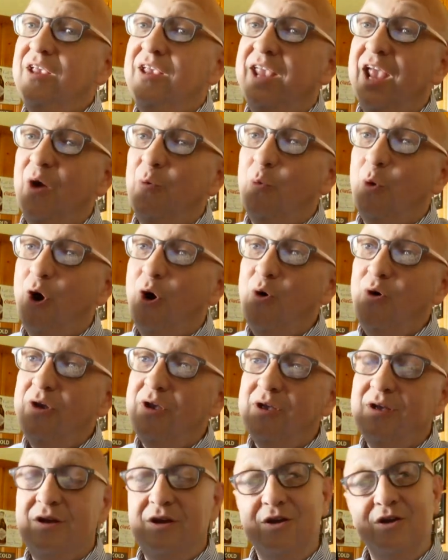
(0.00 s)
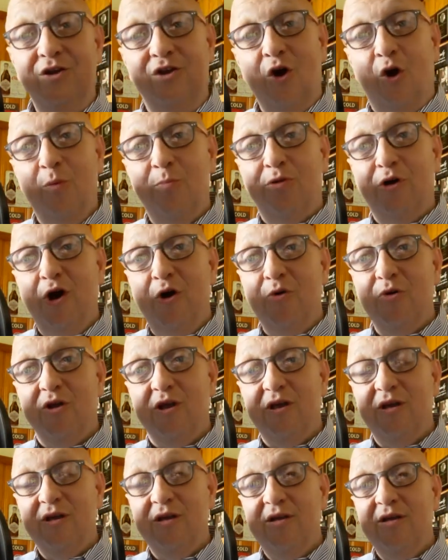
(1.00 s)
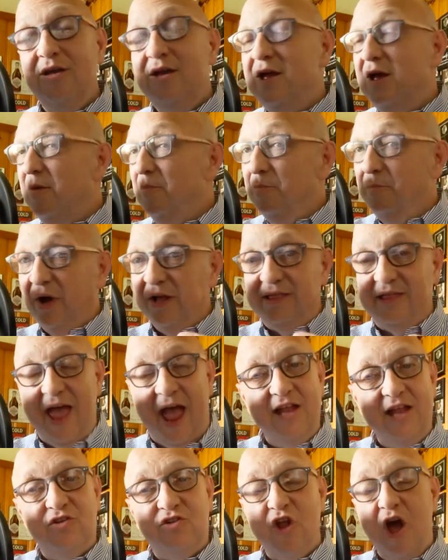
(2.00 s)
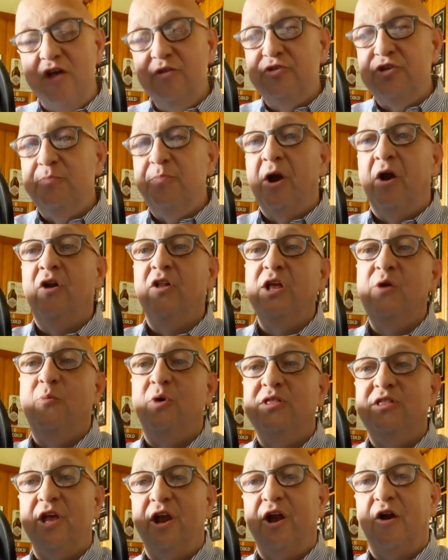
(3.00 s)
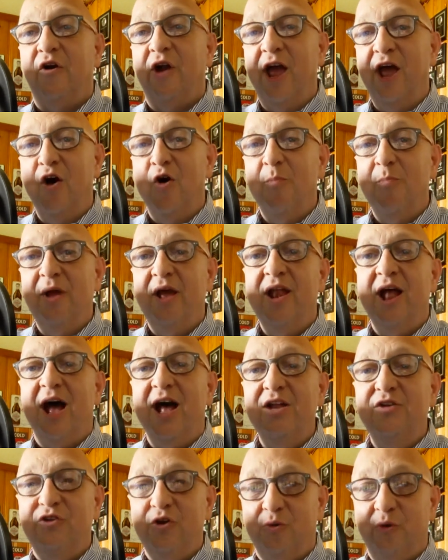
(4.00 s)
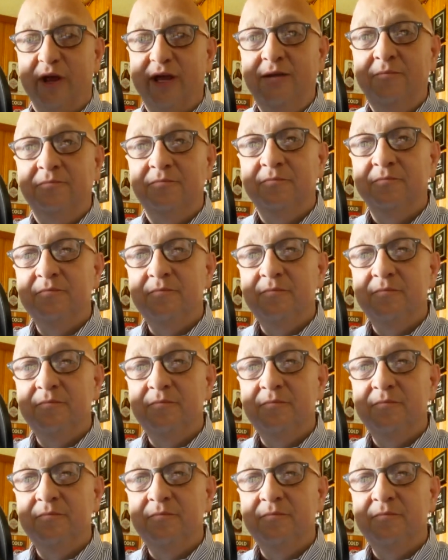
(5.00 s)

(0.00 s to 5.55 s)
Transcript: Get woke, go broke. But that is apparently what they are hell-bent on doing.